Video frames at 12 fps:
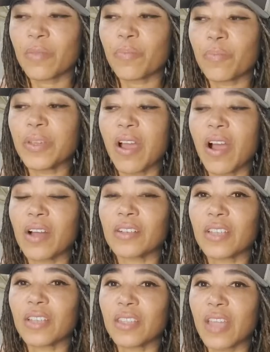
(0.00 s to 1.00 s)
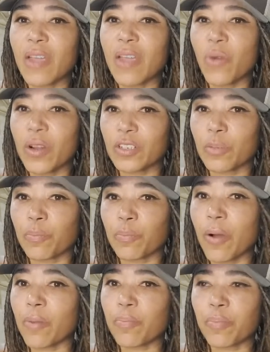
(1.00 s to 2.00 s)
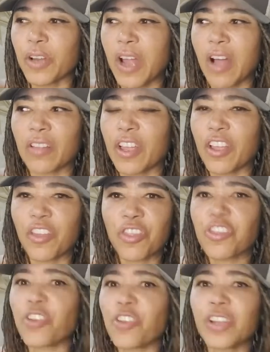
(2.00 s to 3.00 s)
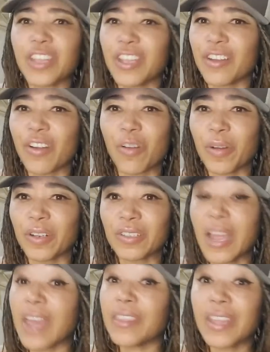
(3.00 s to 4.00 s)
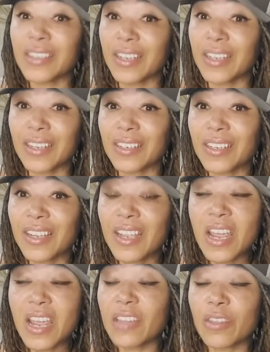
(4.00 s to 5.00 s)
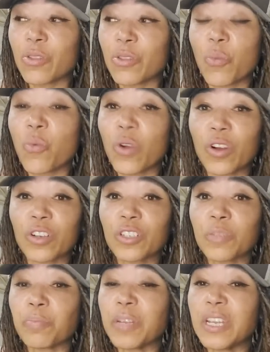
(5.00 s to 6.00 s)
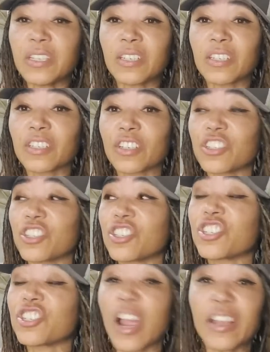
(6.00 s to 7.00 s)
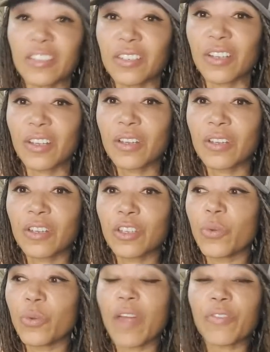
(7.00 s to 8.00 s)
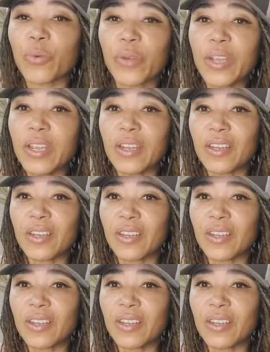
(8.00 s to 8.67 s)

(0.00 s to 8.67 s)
because they wanted to pump, put out like thirty keto books, and they did. And they're the worst pieces of shite you would ever read.